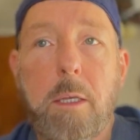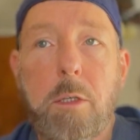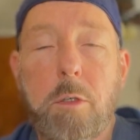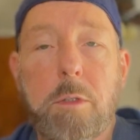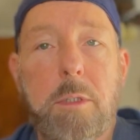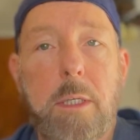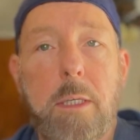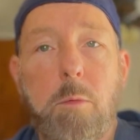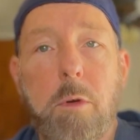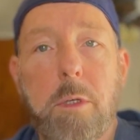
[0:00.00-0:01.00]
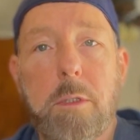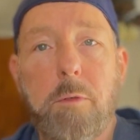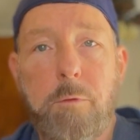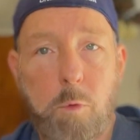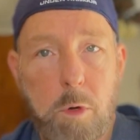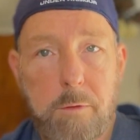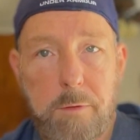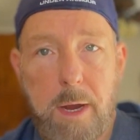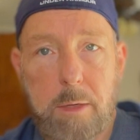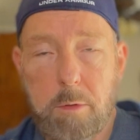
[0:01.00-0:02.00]
you'll see it where it's
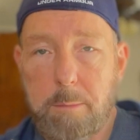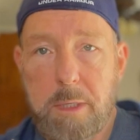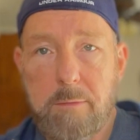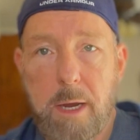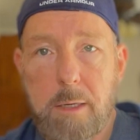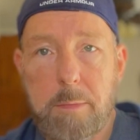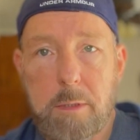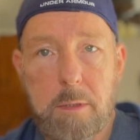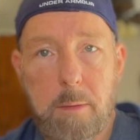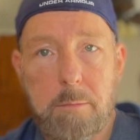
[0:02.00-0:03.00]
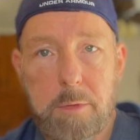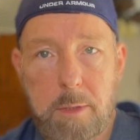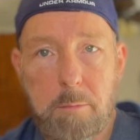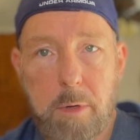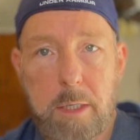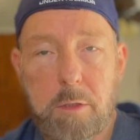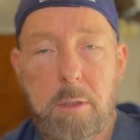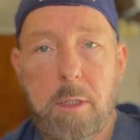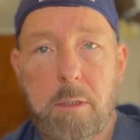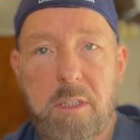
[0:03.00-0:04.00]
fortified with B vitamins. Some brands,
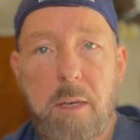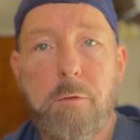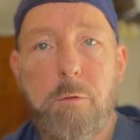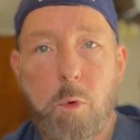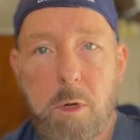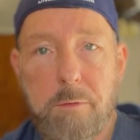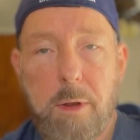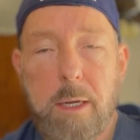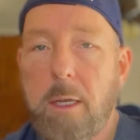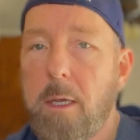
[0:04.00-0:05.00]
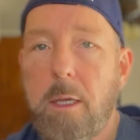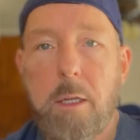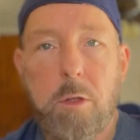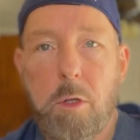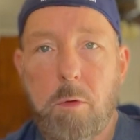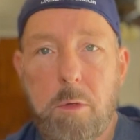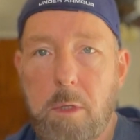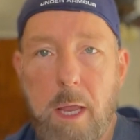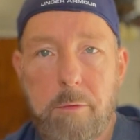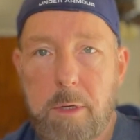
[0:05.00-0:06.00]
it'll say fortified. Don't
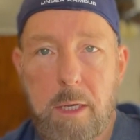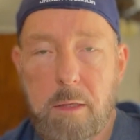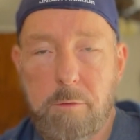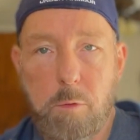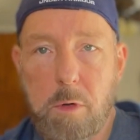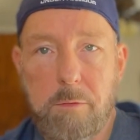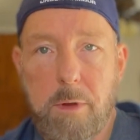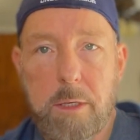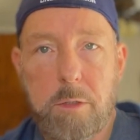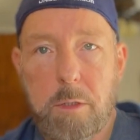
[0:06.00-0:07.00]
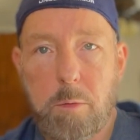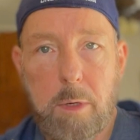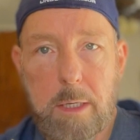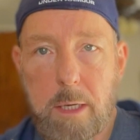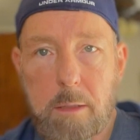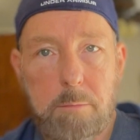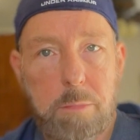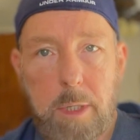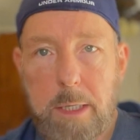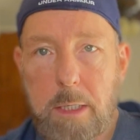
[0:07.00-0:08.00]
ever get the fortified. You just want to get
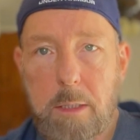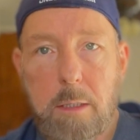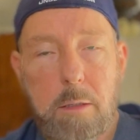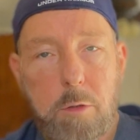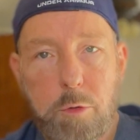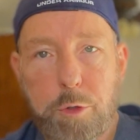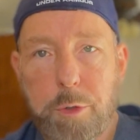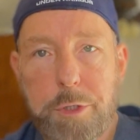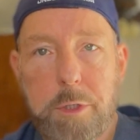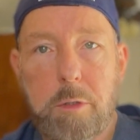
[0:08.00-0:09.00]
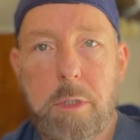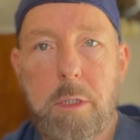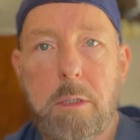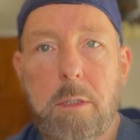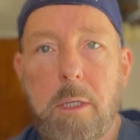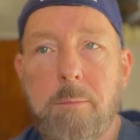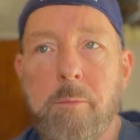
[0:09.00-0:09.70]
plain nutritional yeast.